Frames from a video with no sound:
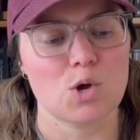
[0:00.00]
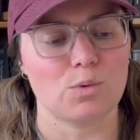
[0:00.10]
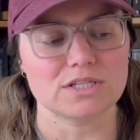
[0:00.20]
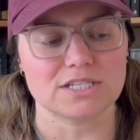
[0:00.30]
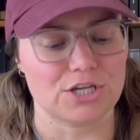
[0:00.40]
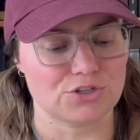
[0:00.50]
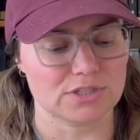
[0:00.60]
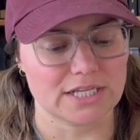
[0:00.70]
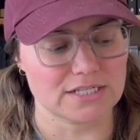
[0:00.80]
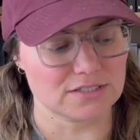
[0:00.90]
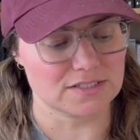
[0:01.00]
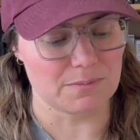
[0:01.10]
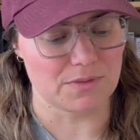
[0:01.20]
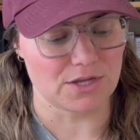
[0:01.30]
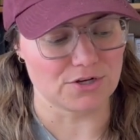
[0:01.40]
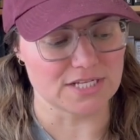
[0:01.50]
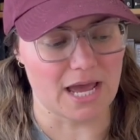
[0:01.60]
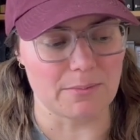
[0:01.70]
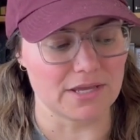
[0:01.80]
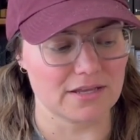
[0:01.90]
want to underline something or
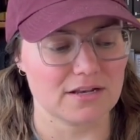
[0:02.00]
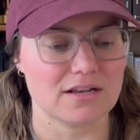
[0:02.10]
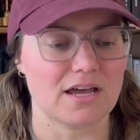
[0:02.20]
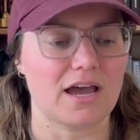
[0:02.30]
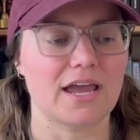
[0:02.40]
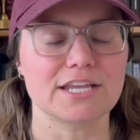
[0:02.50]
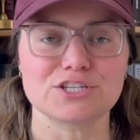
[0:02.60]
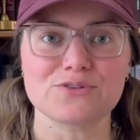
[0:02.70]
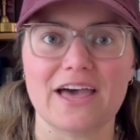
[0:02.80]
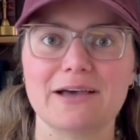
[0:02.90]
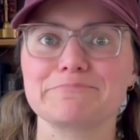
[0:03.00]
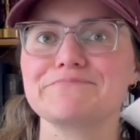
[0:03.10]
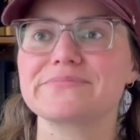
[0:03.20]
tab it, I do that.